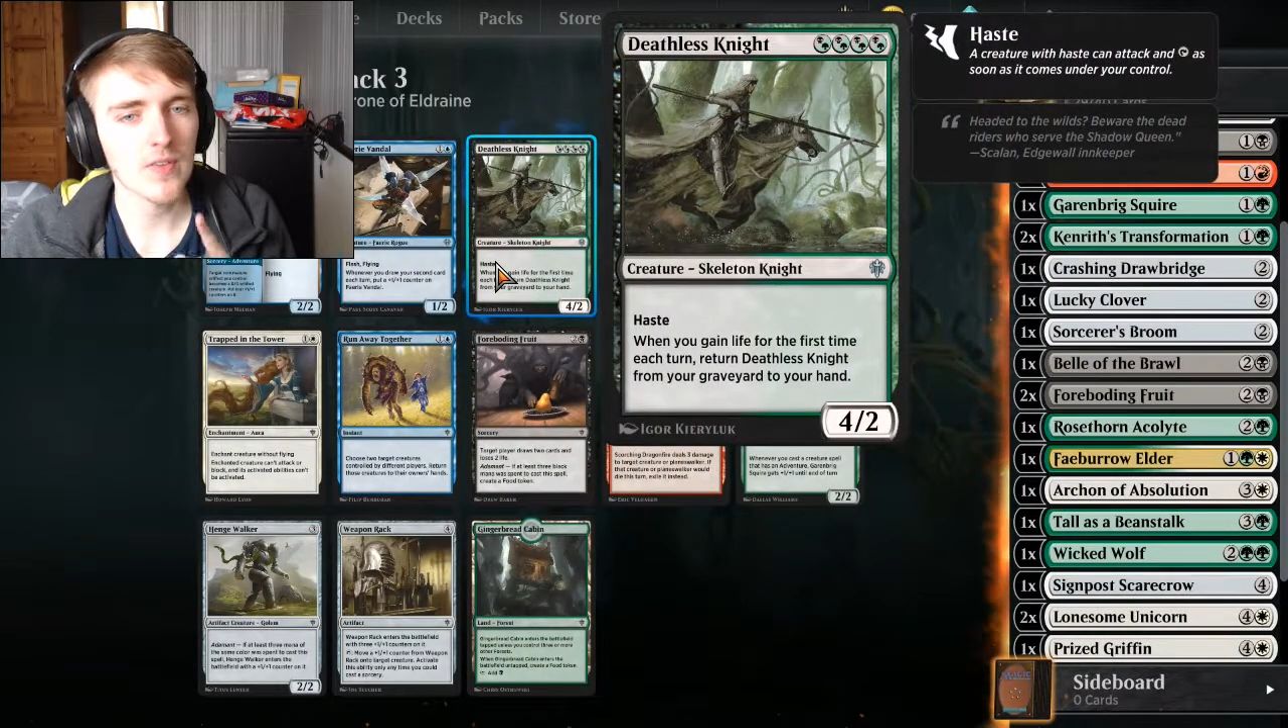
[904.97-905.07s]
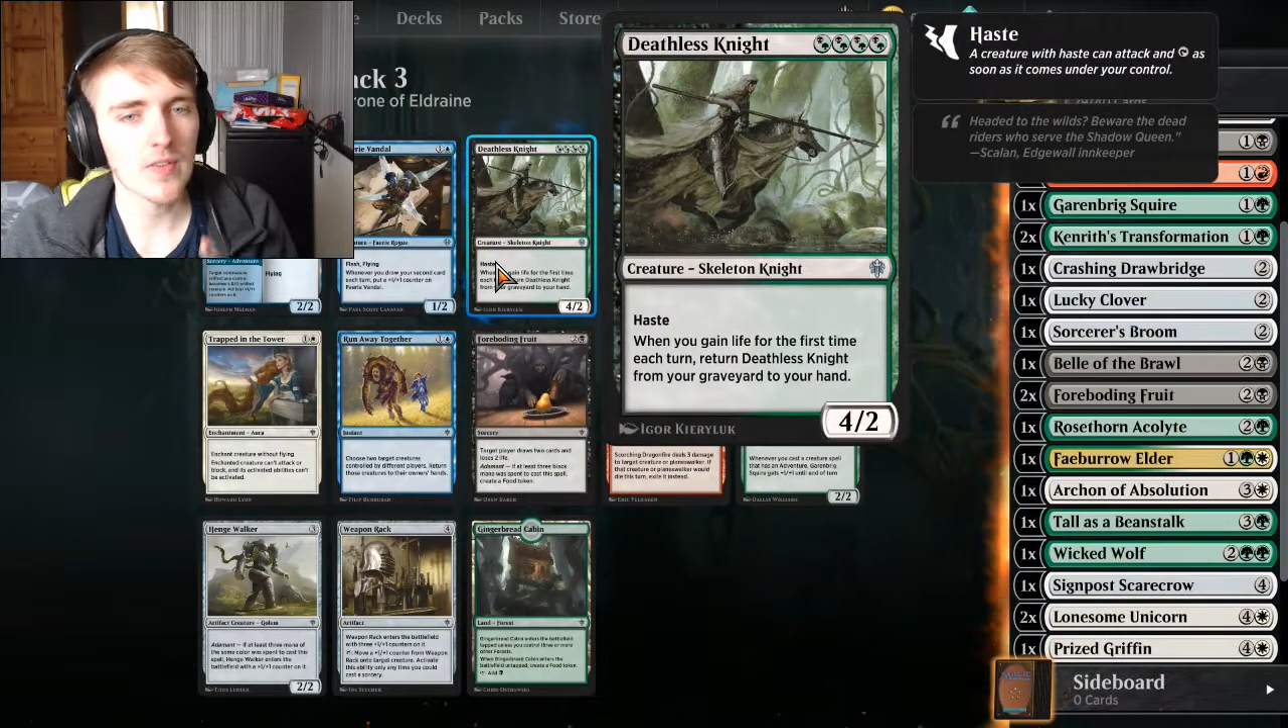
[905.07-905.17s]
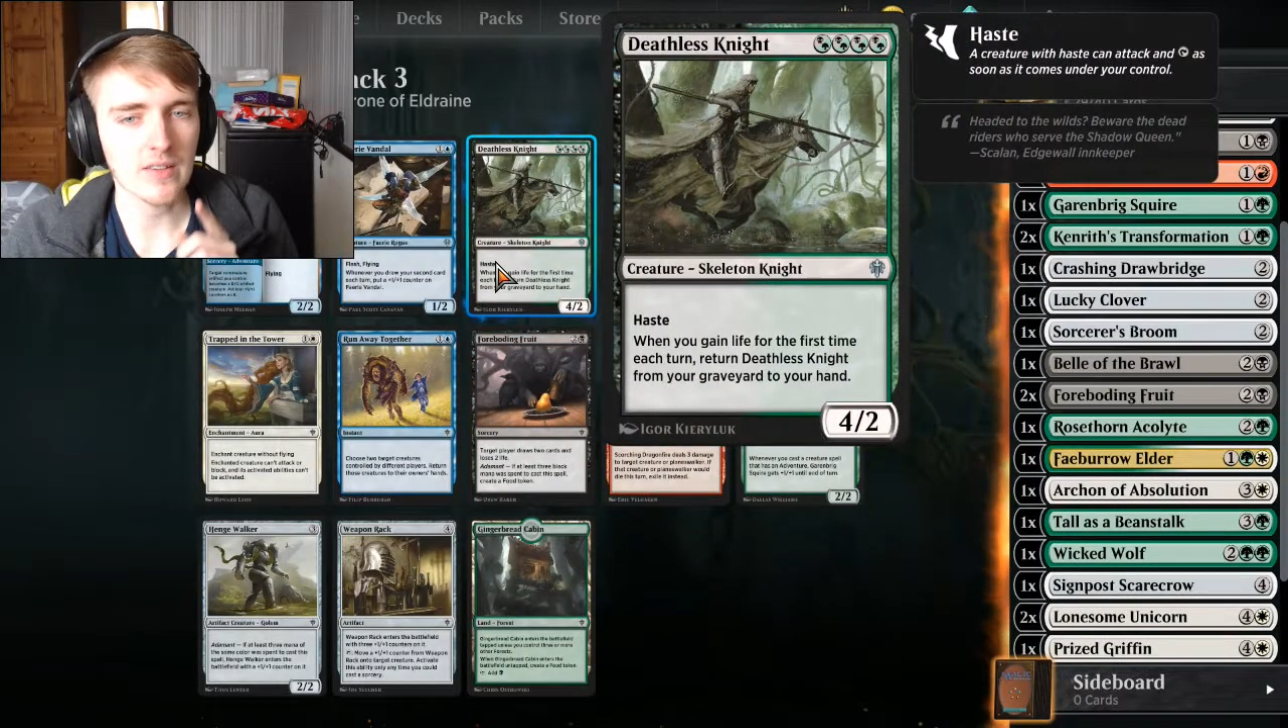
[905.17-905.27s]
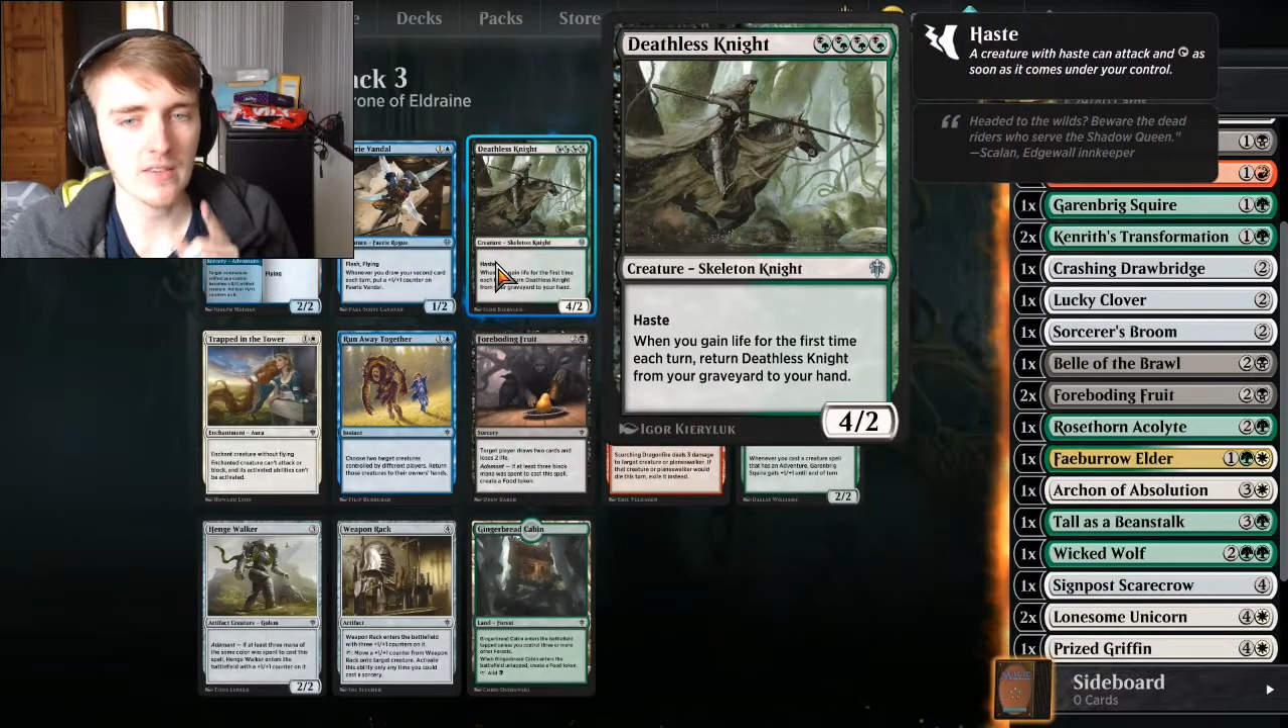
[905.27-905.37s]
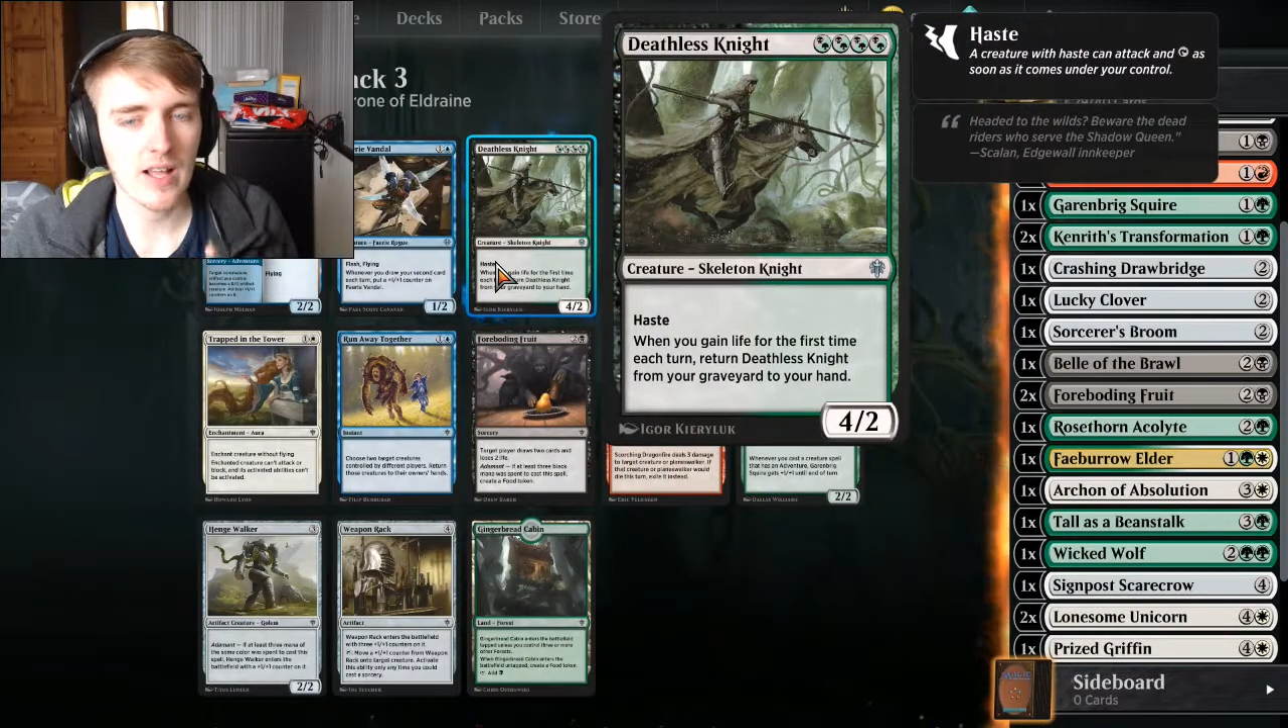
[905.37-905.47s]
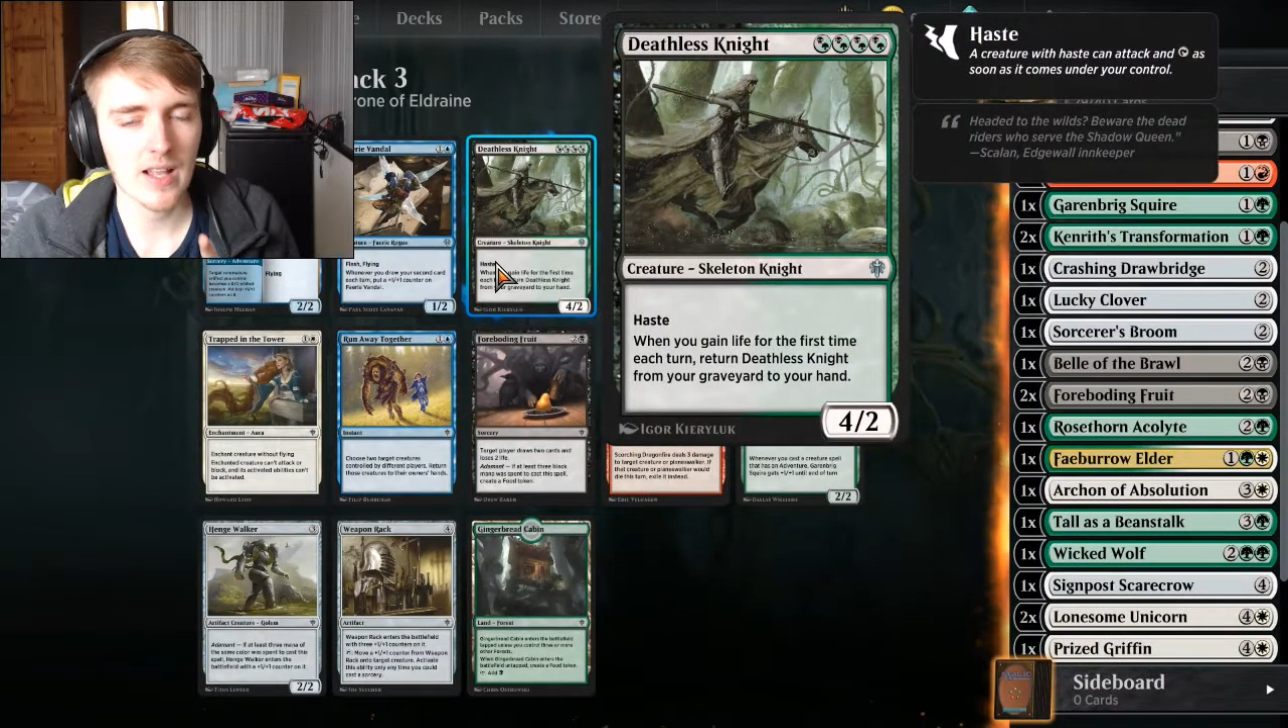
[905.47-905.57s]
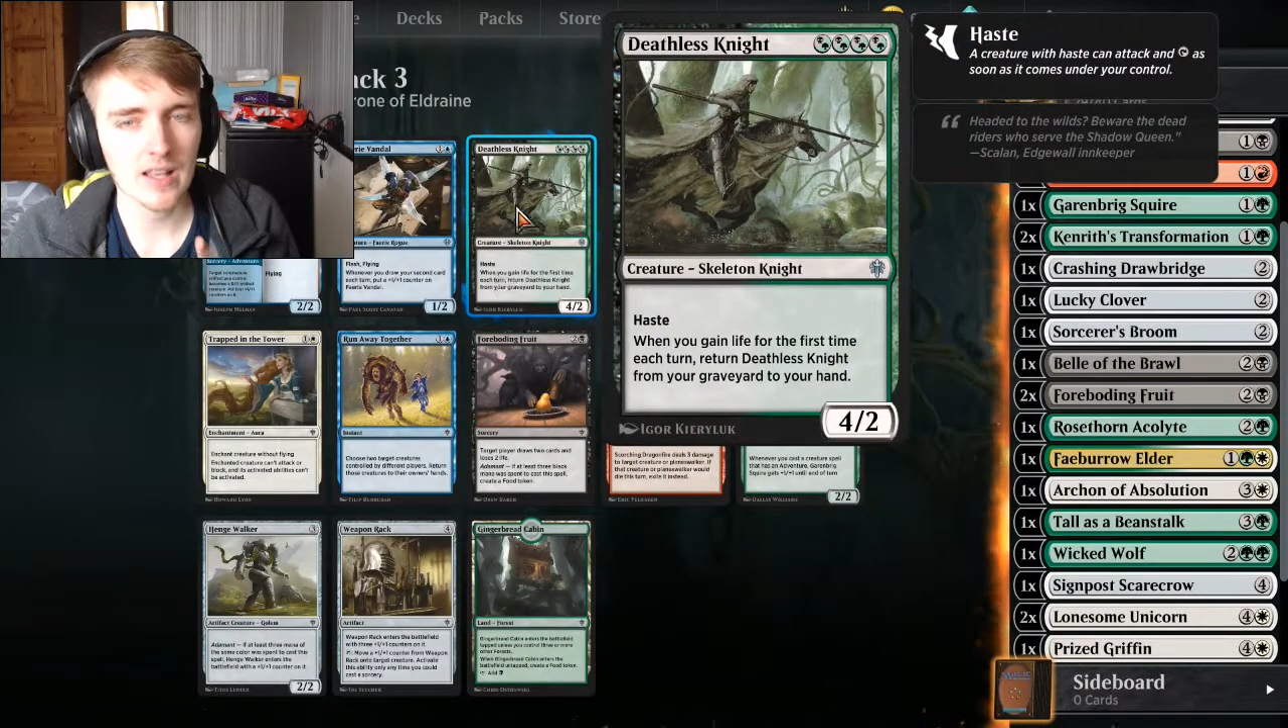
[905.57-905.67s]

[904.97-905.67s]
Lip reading: thinks that